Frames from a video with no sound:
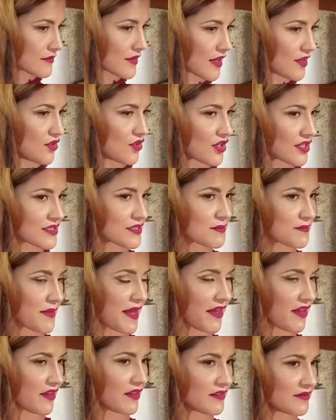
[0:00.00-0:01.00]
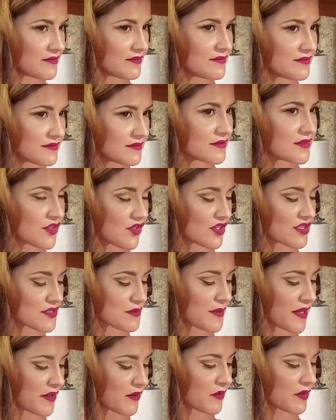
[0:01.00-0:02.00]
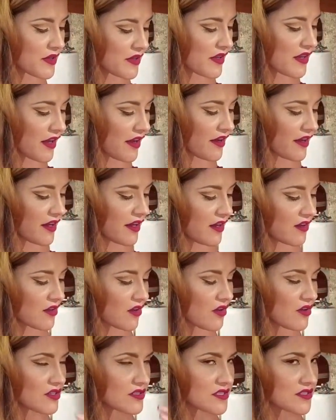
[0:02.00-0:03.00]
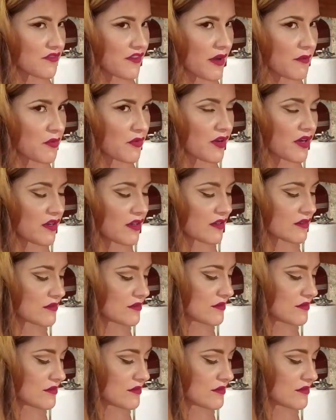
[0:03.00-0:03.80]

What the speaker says: And you can smell it when the alcohol is evaporating.